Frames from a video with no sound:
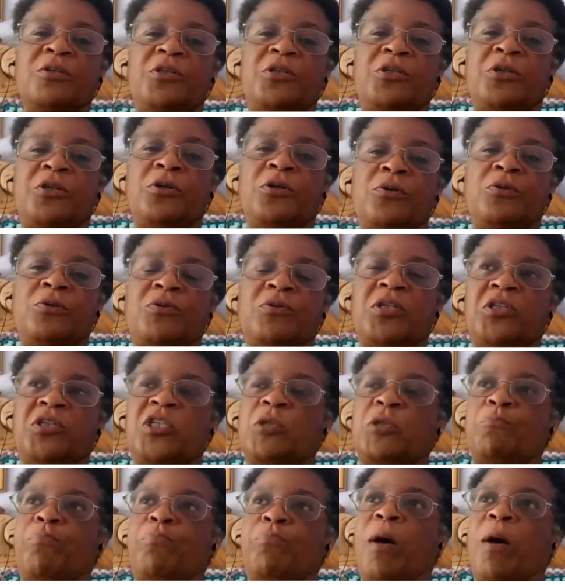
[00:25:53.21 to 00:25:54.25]
to the
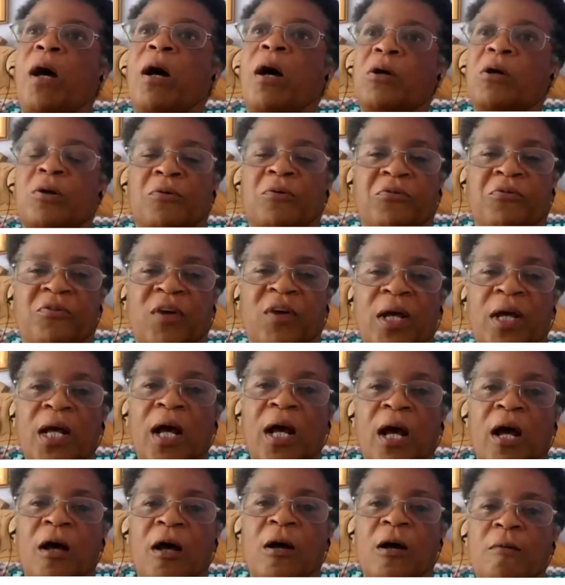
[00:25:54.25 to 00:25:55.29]
spark of
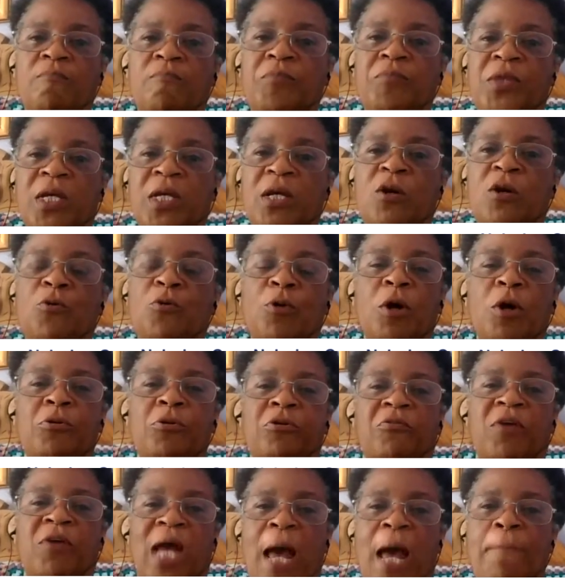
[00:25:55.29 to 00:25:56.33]
the
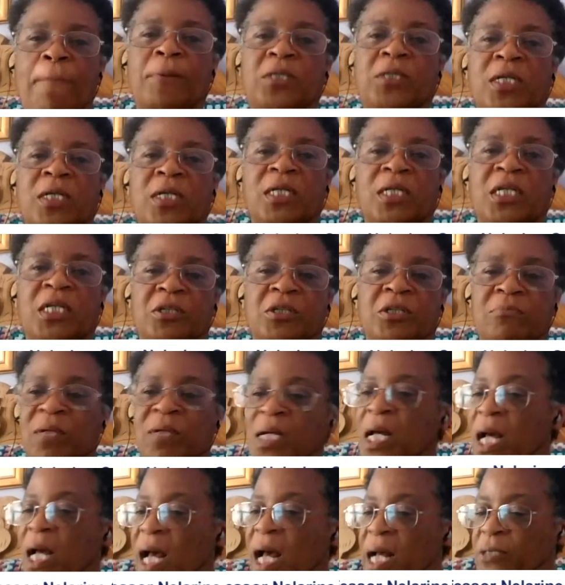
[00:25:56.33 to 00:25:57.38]
growth of capitalism,
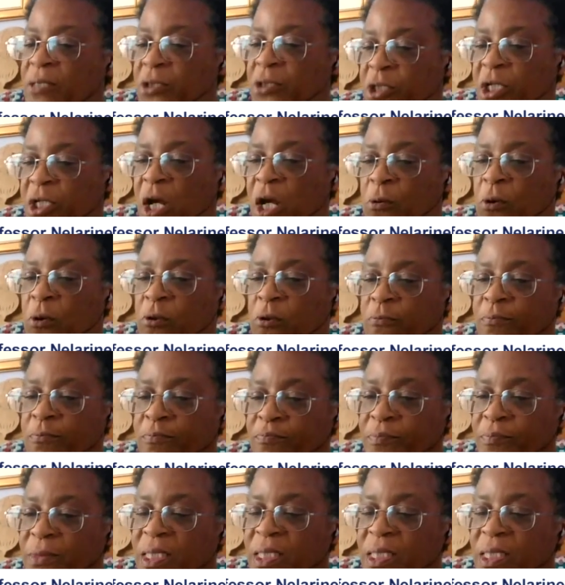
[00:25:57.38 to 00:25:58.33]
and so on.